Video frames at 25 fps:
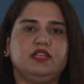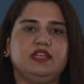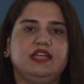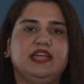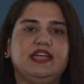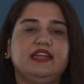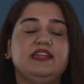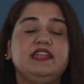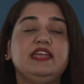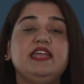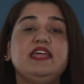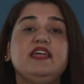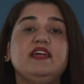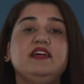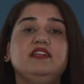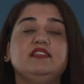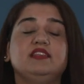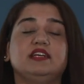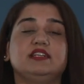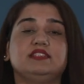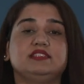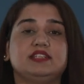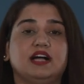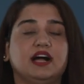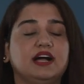And here
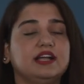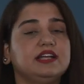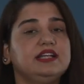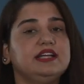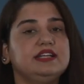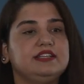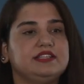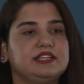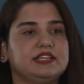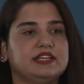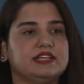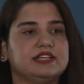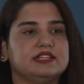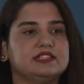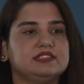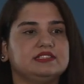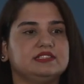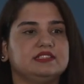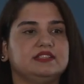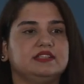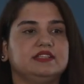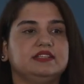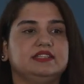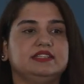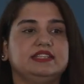the target
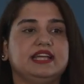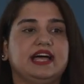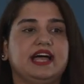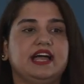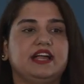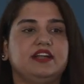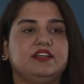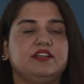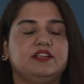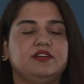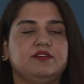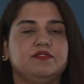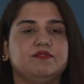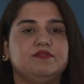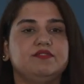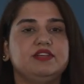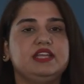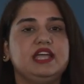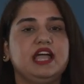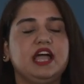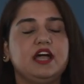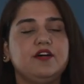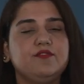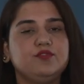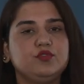is that we
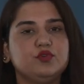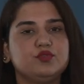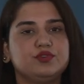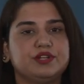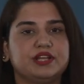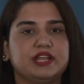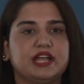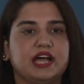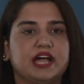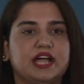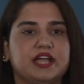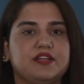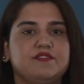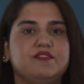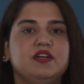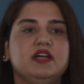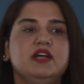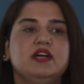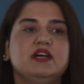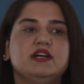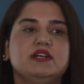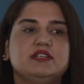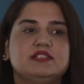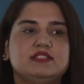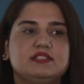have to derive
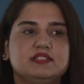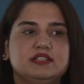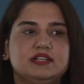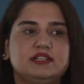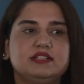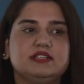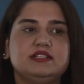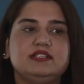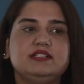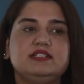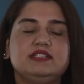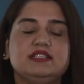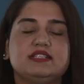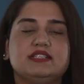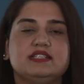certain